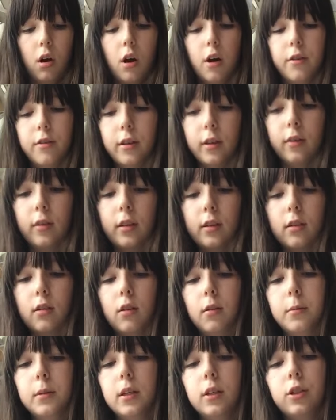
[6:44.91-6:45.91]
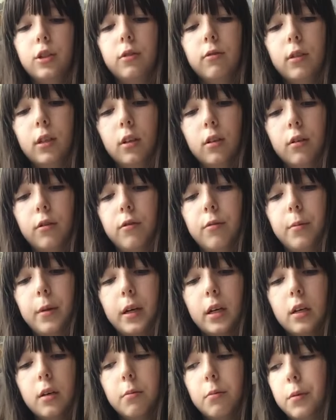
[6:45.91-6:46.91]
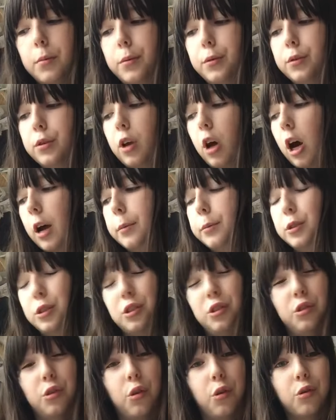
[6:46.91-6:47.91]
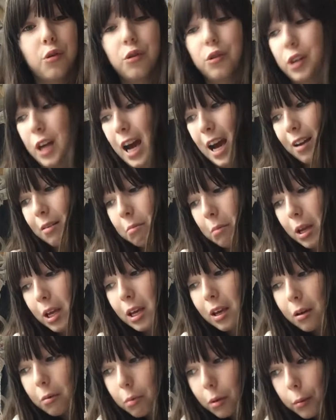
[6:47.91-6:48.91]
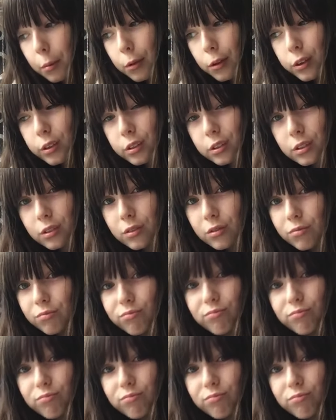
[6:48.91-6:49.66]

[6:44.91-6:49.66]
I think this slime is actually really good for making bubbles. I'm just not good at making bubbles.